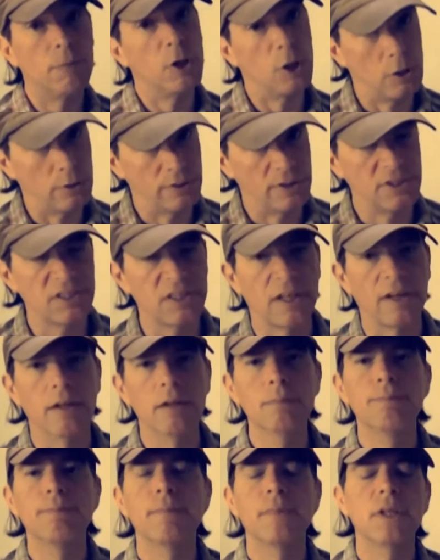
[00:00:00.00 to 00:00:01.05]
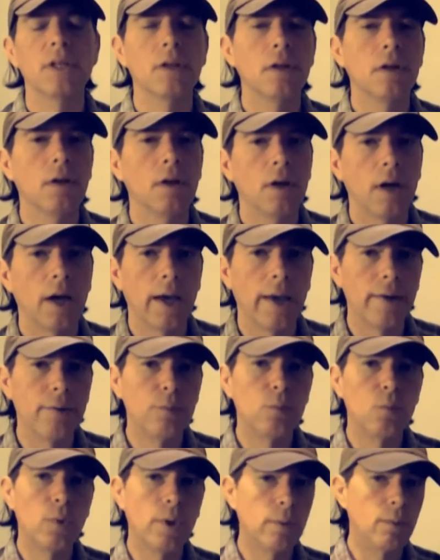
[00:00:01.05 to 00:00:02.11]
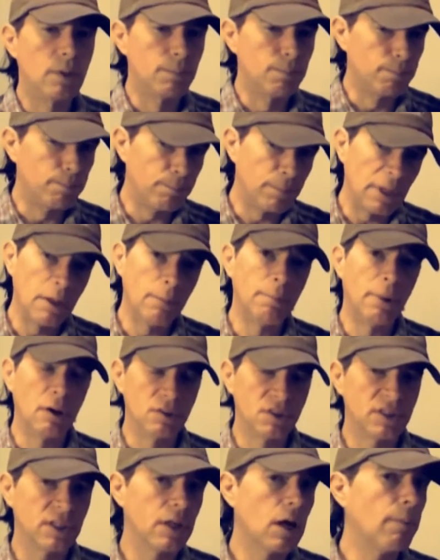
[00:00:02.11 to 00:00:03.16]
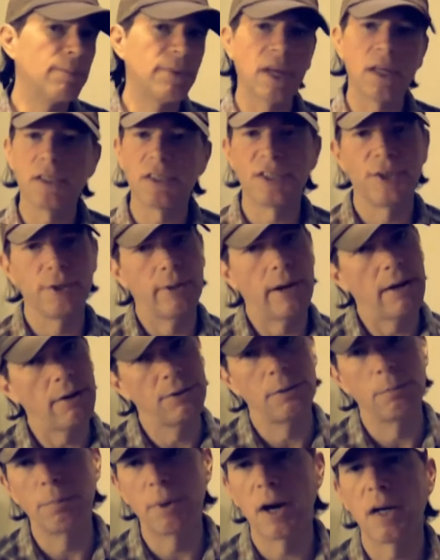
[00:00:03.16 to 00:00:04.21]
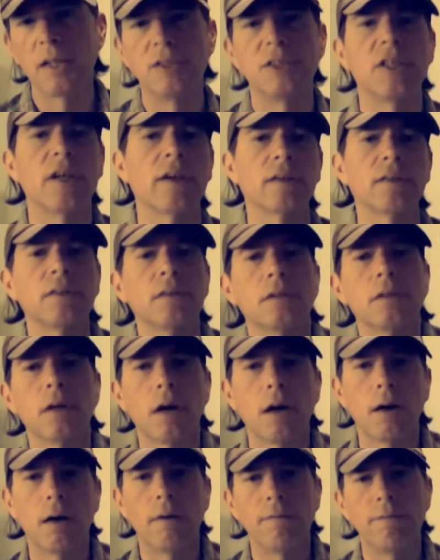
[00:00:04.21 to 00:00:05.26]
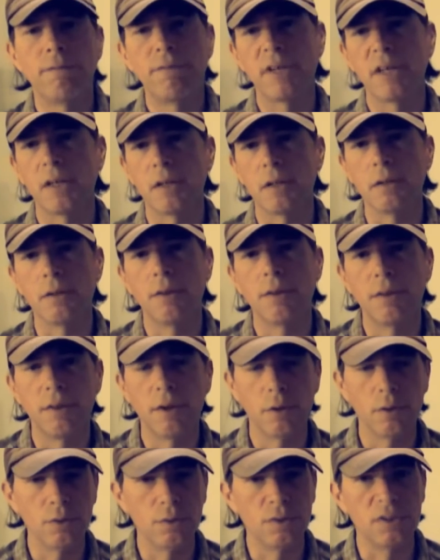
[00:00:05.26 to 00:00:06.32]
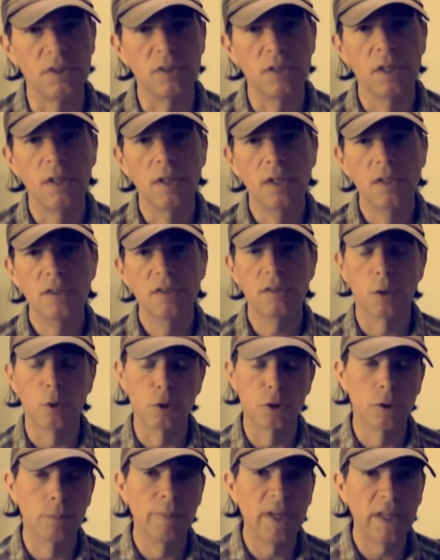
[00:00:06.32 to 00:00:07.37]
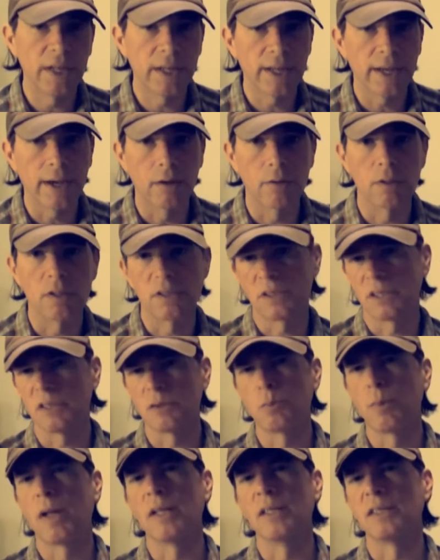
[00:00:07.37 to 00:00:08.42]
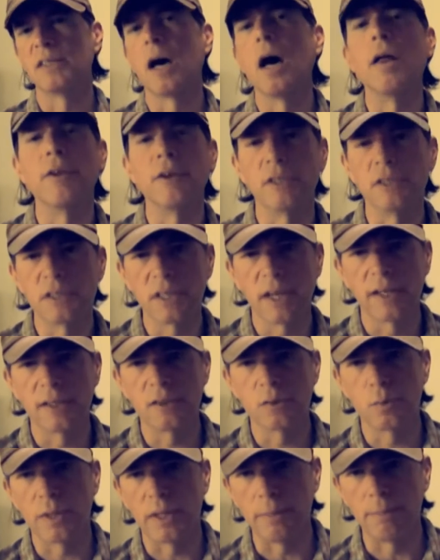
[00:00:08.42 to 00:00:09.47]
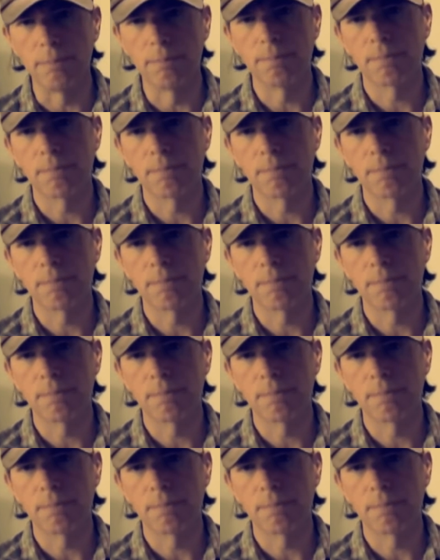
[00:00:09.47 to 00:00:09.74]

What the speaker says: LunarSail, and we will be posting updates throughout the project via those social media outlets as well as others as we